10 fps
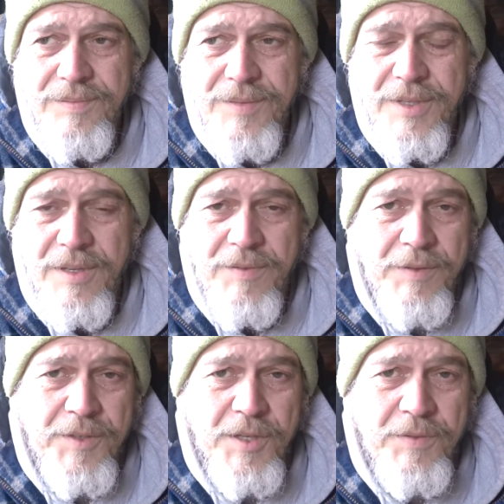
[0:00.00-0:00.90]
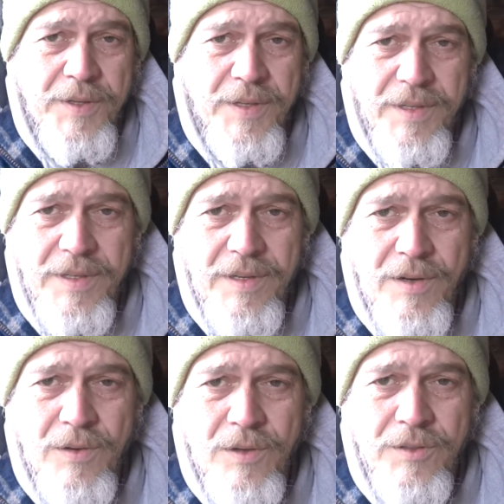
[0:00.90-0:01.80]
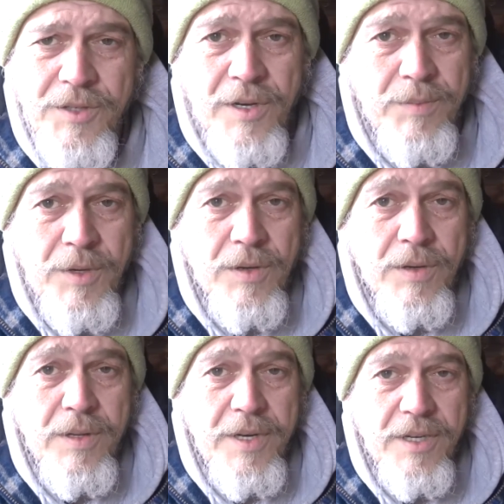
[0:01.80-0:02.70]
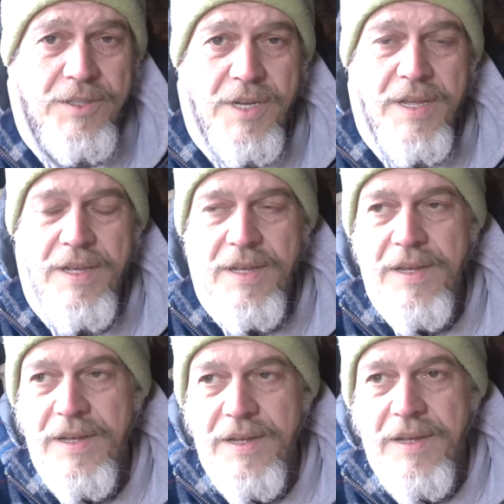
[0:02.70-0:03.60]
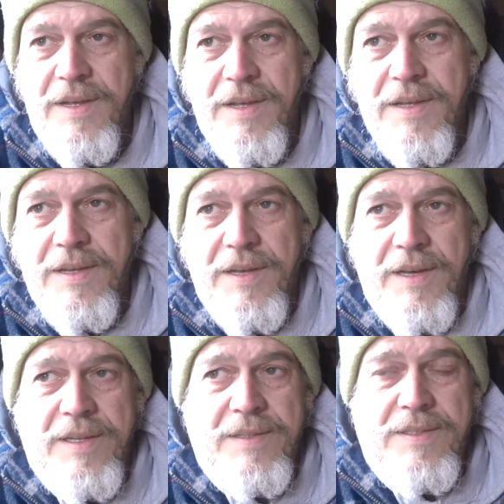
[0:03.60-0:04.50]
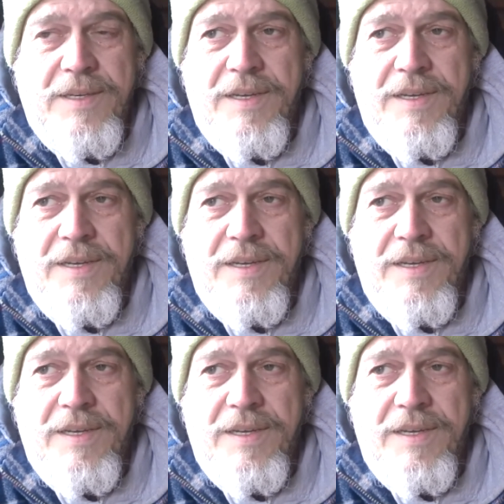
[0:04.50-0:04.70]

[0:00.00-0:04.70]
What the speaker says: But they've lived here for a long, long time, longer than us. And